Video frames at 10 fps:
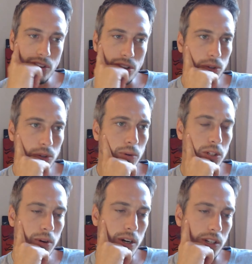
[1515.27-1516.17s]
through
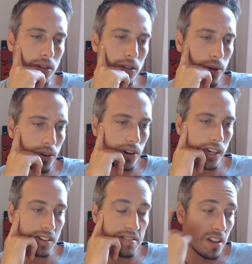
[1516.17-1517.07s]
Twitch watching poker,
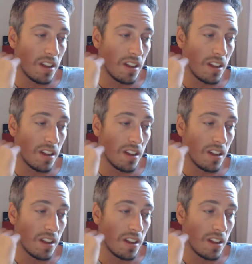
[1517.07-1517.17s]
and